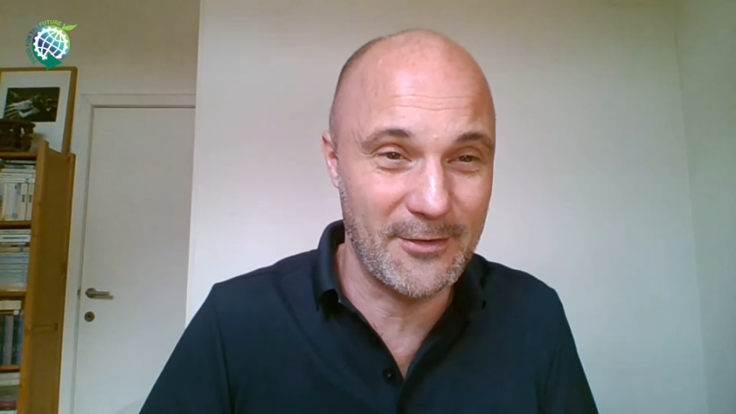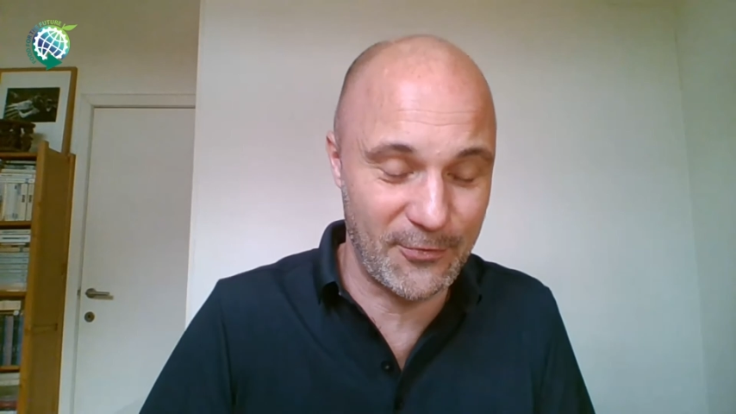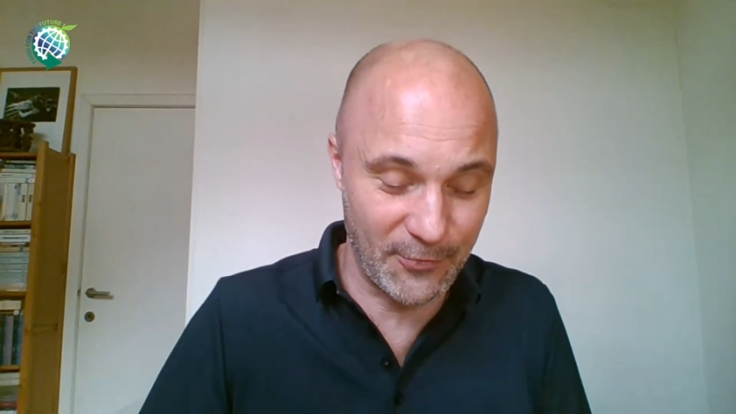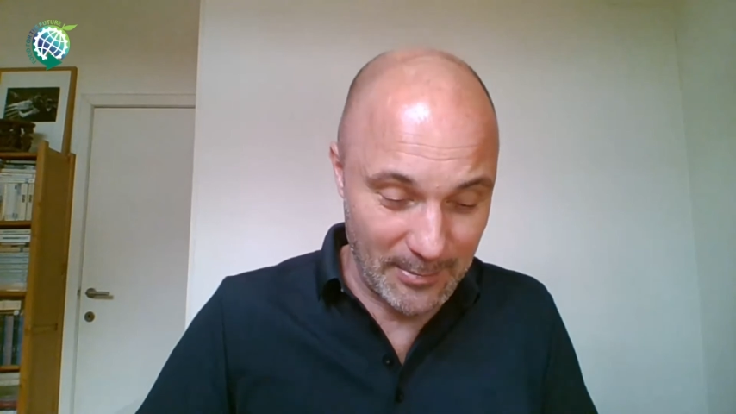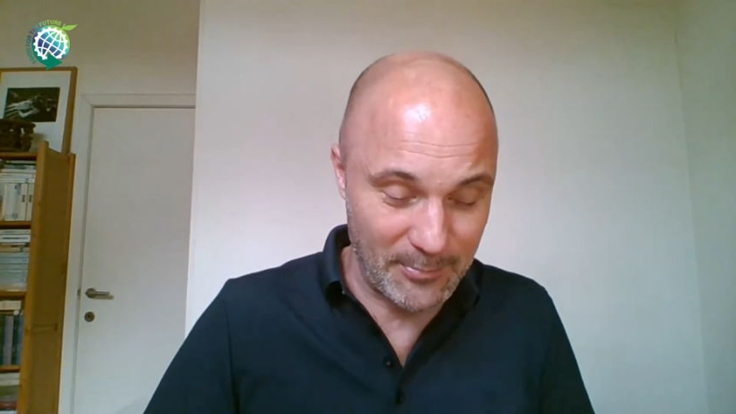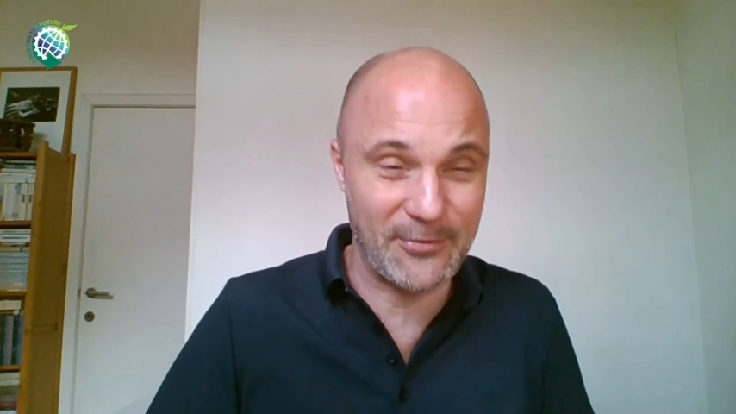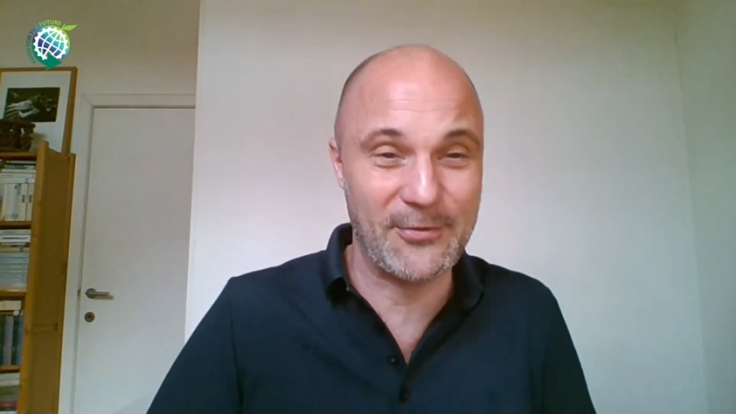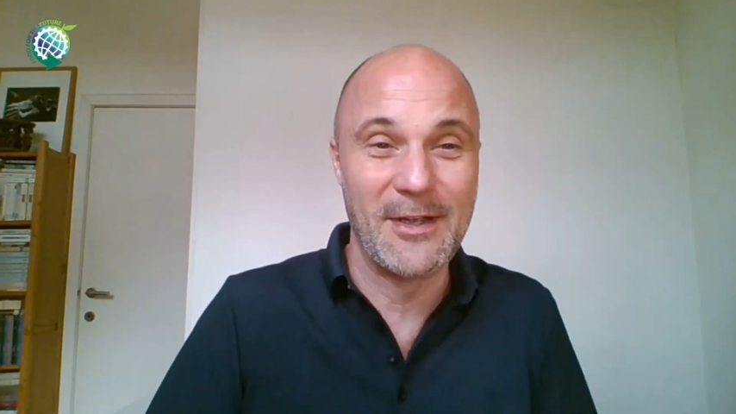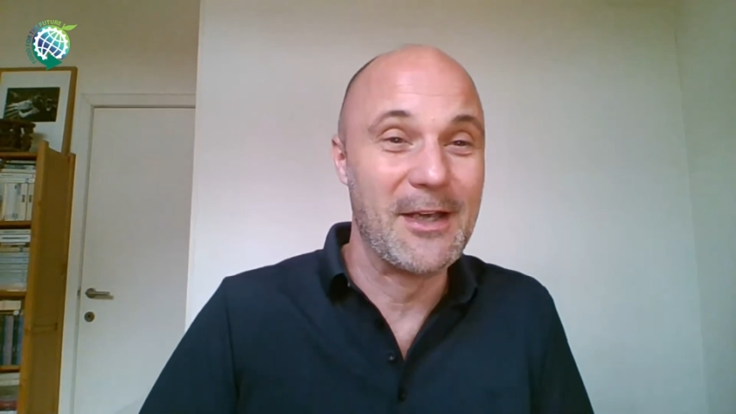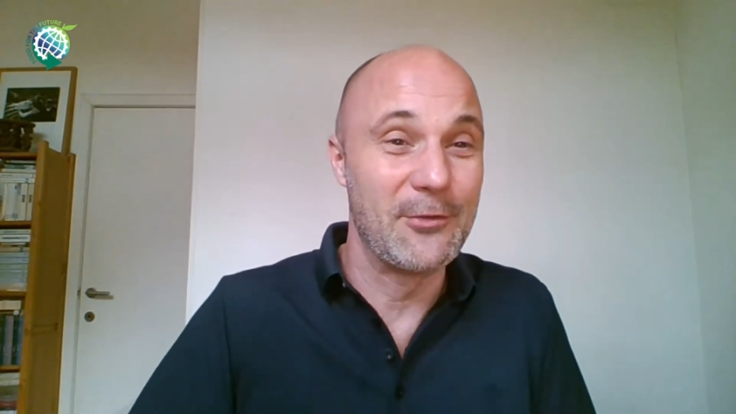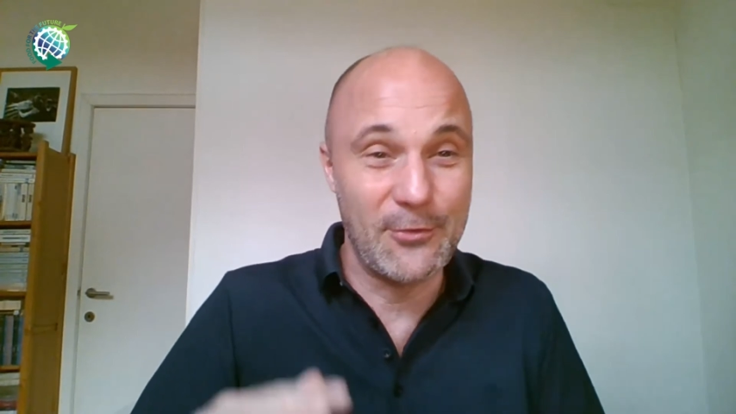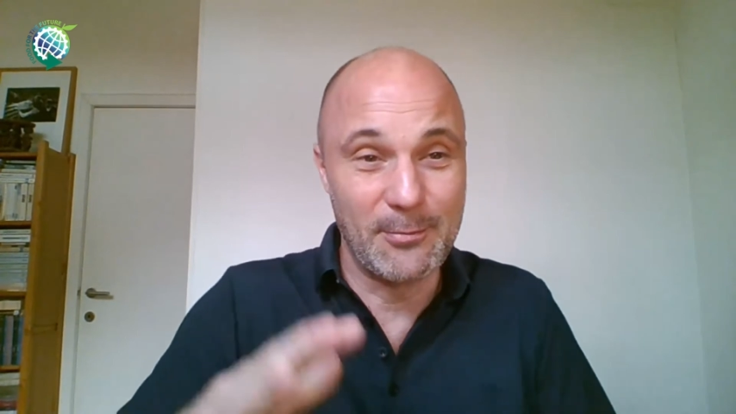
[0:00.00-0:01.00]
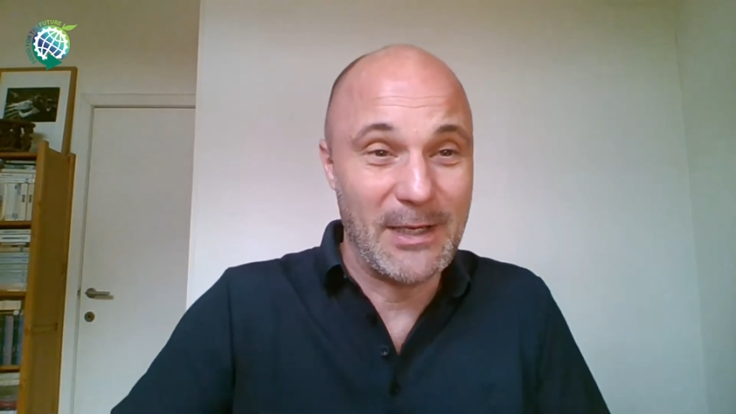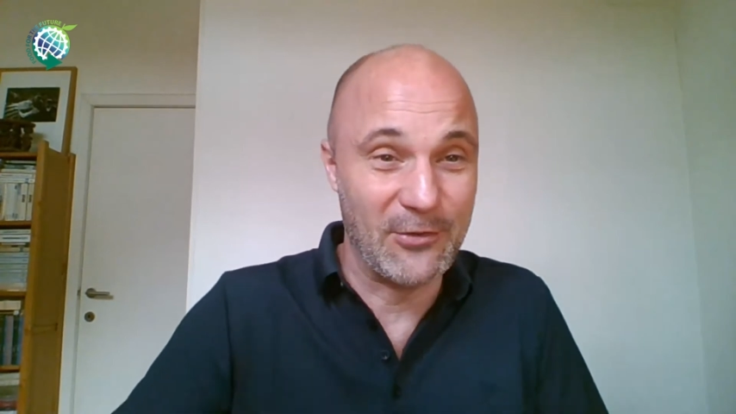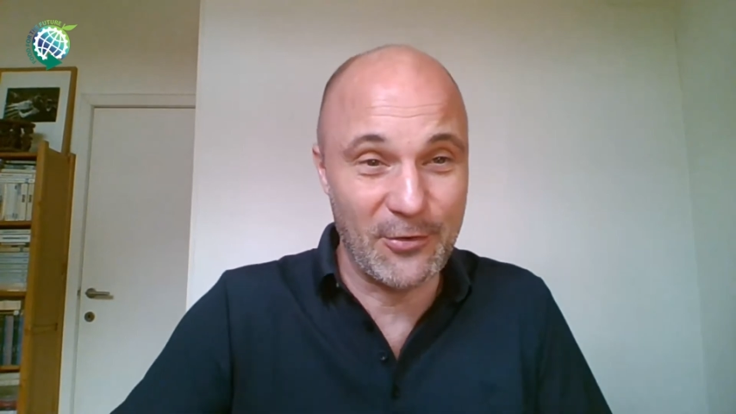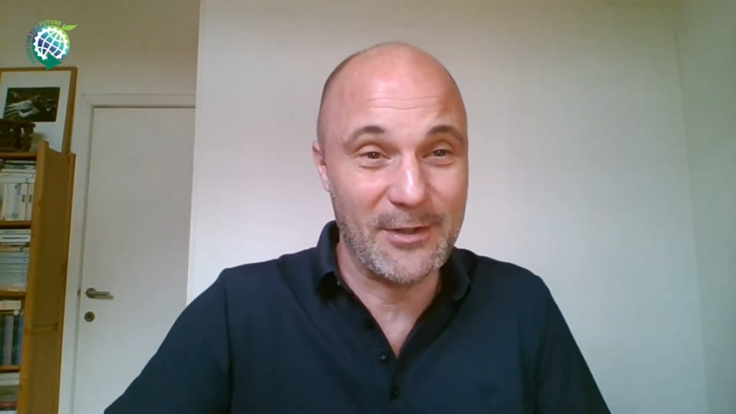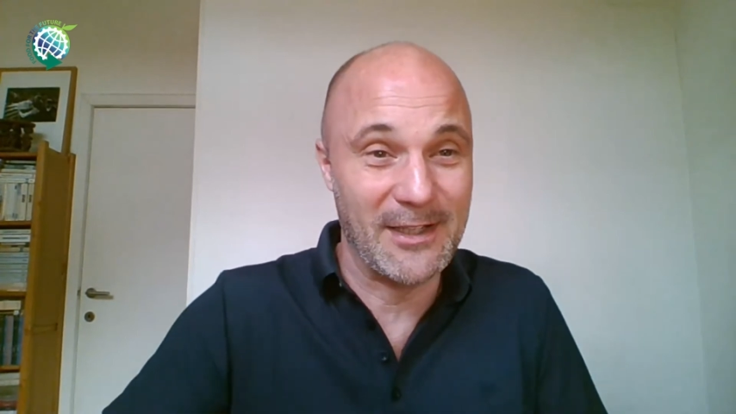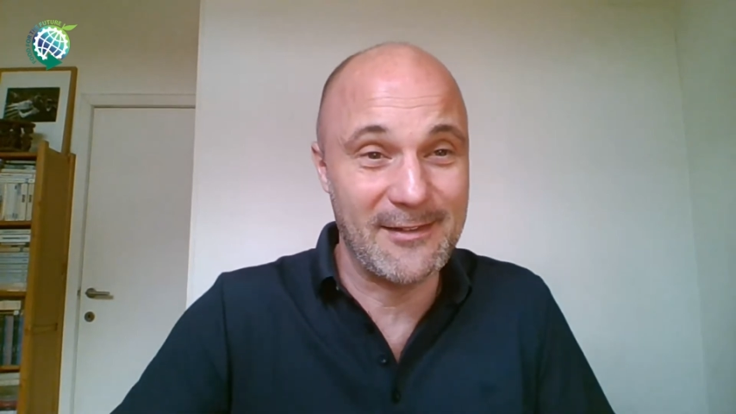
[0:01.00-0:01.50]
strips to make
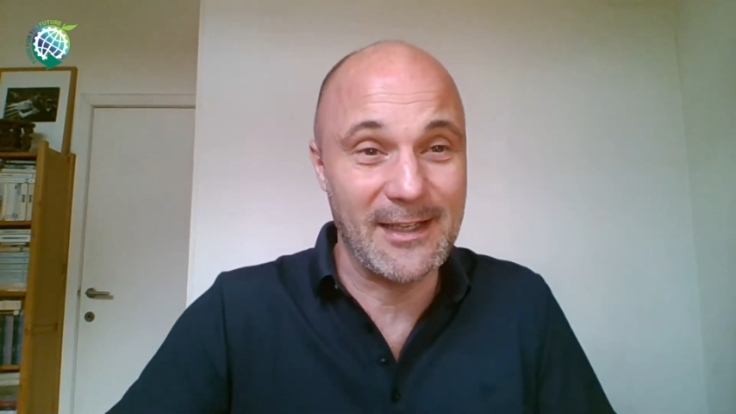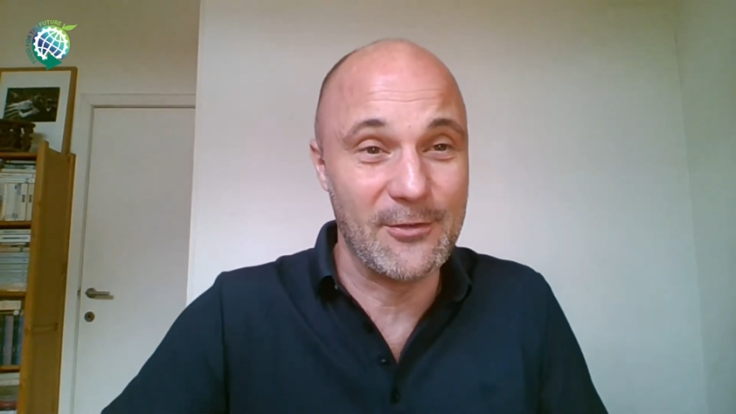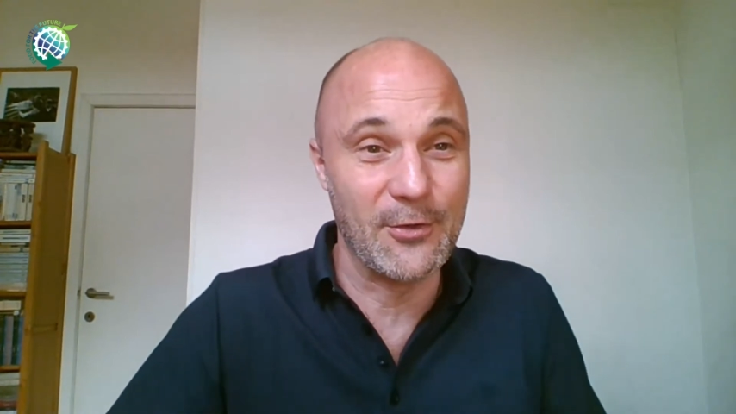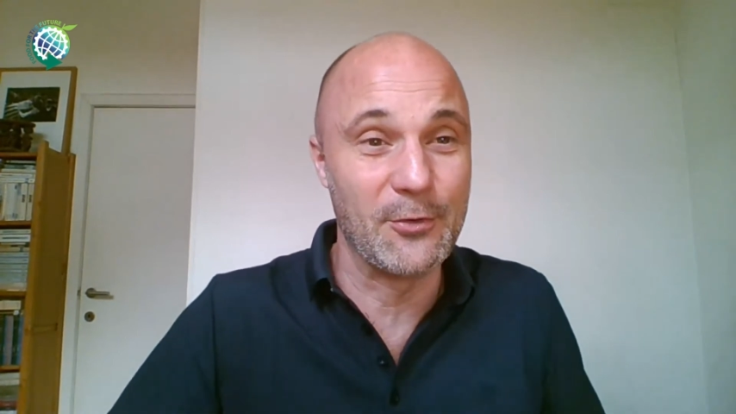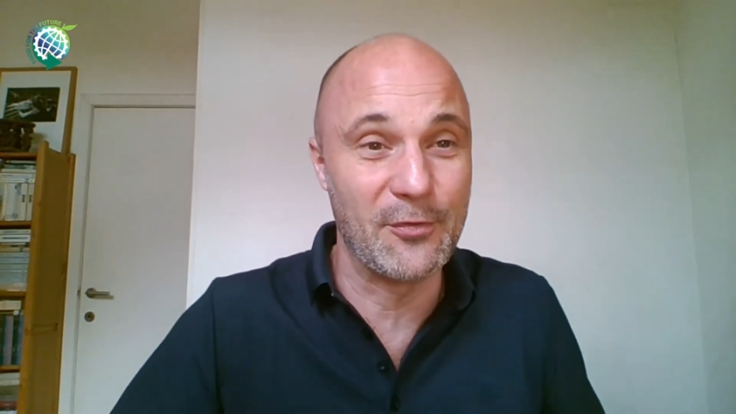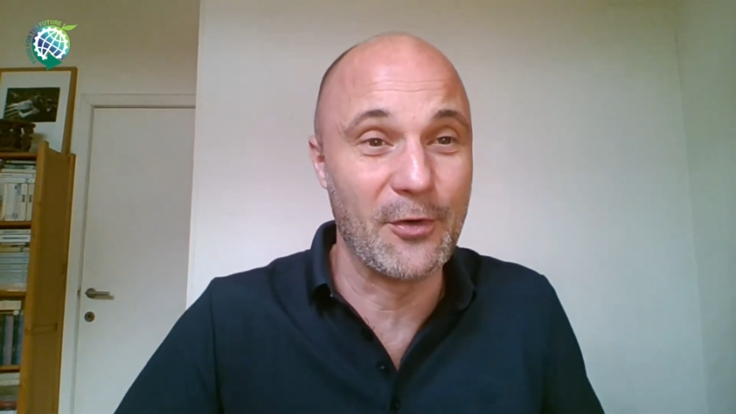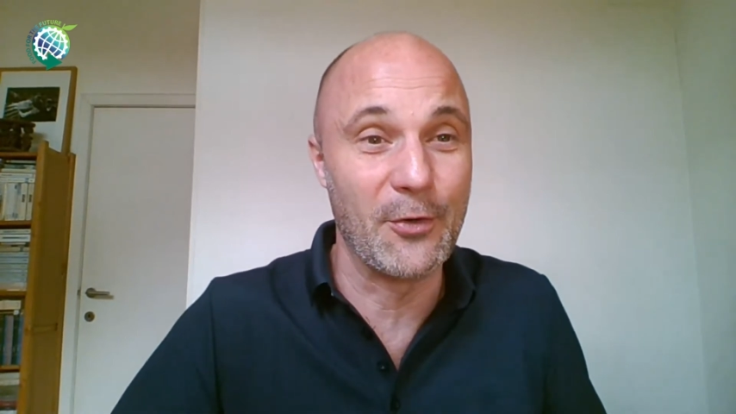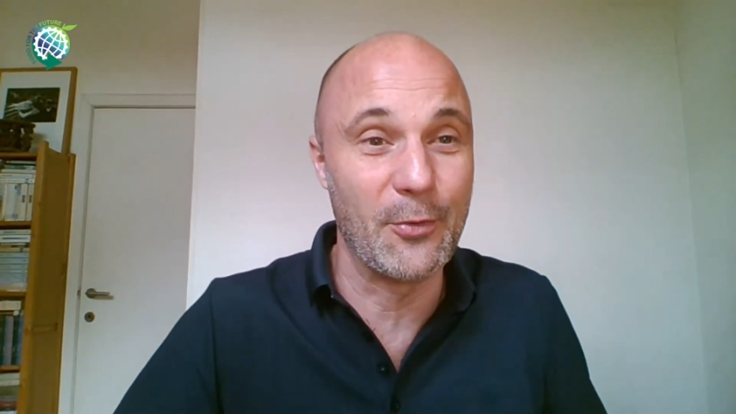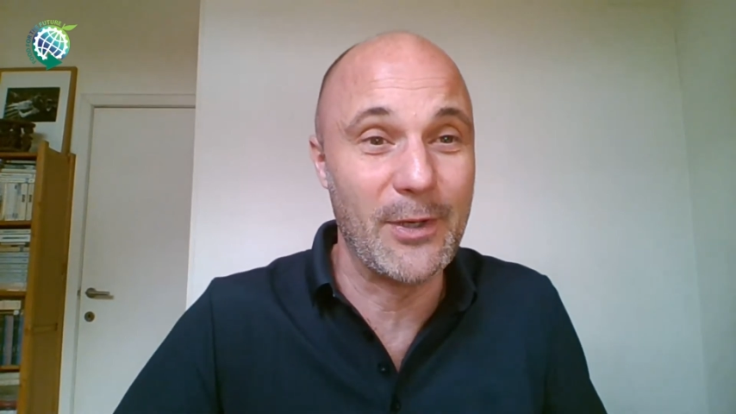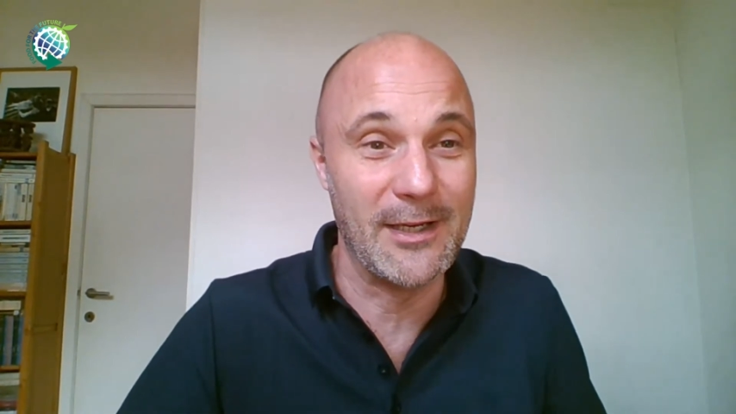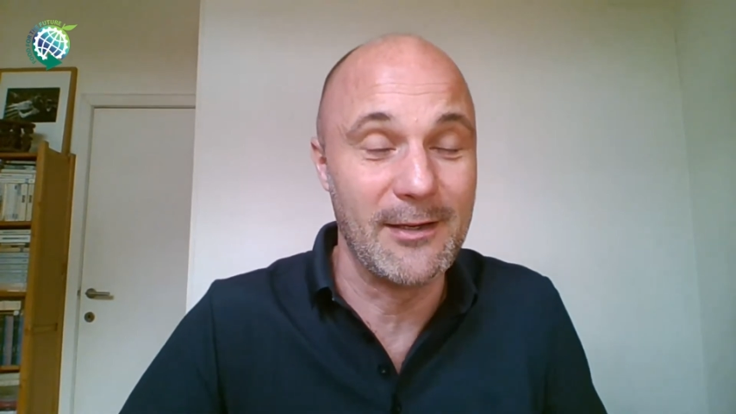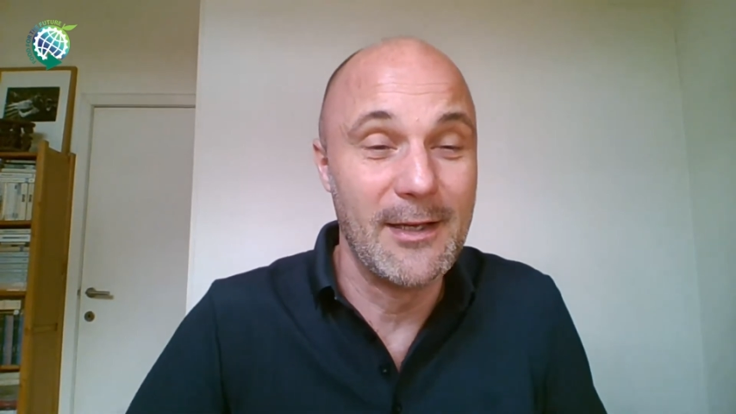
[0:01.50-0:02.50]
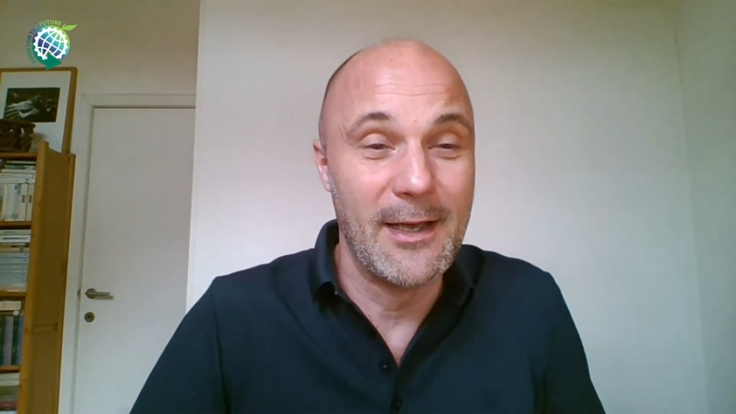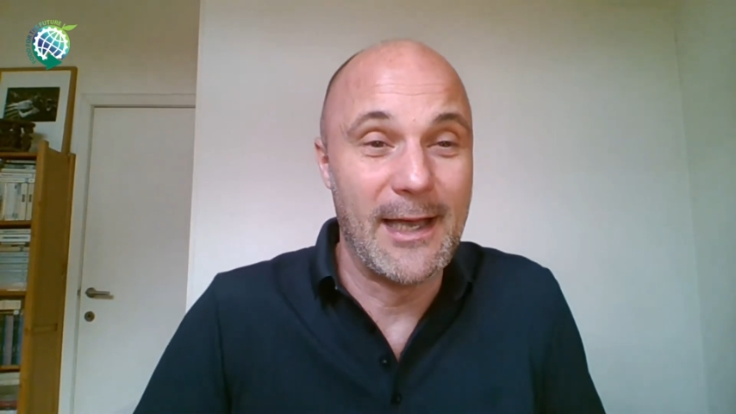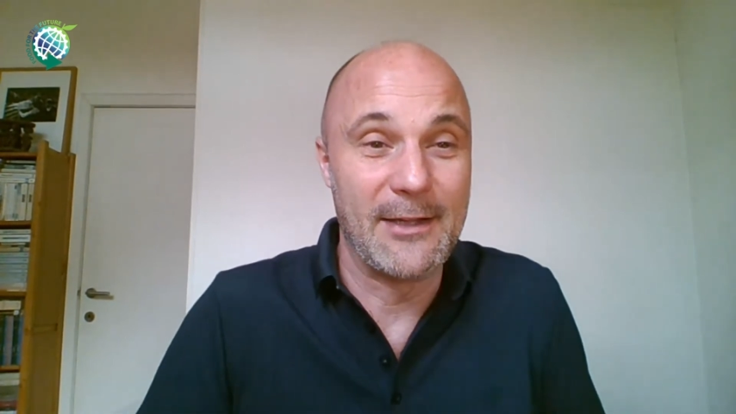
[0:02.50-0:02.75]
sure that things don't float away.